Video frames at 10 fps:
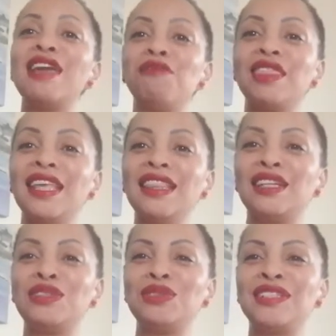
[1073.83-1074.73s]
everything
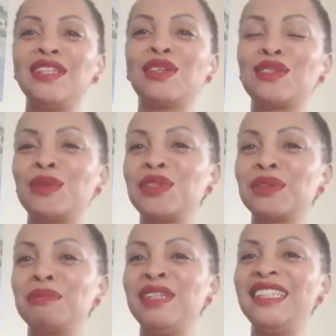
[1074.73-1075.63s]
that you see on
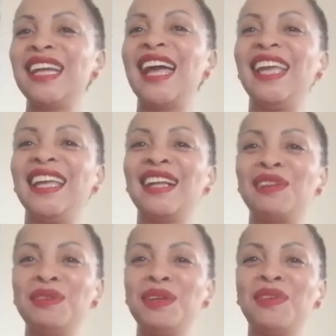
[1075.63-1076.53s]
social media,
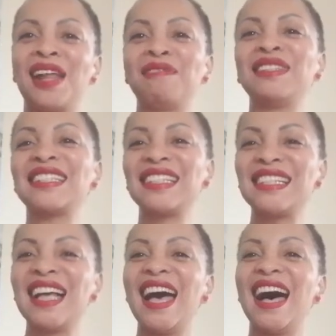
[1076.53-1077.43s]
including what I've
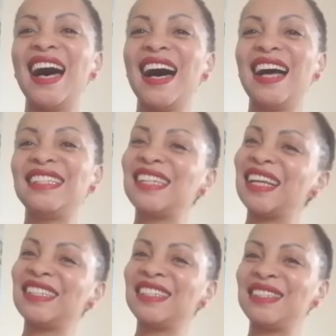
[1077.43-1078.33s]
just
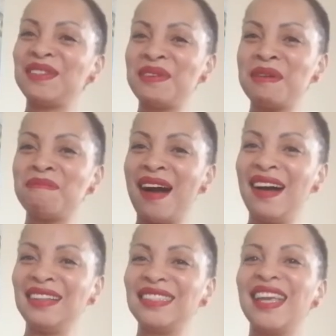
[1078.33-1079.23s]
chatted to you
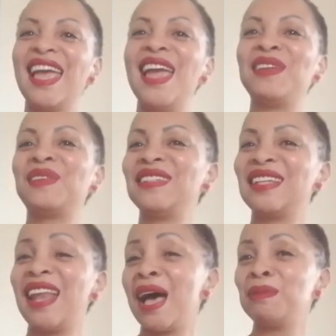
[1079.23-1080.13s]
about. It was
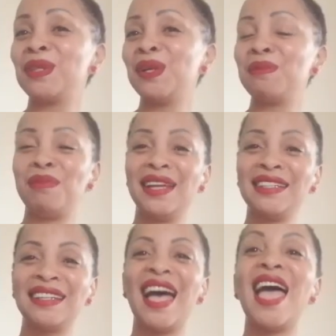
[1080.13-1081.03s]
an absolute
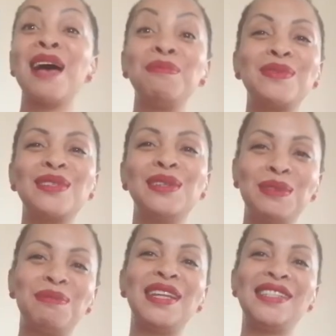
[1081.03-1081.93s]
pleasure
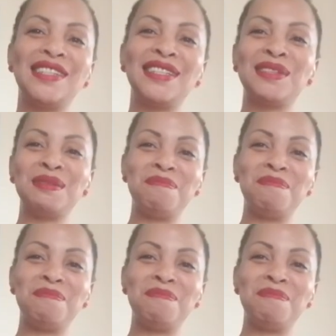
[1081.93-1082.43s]
to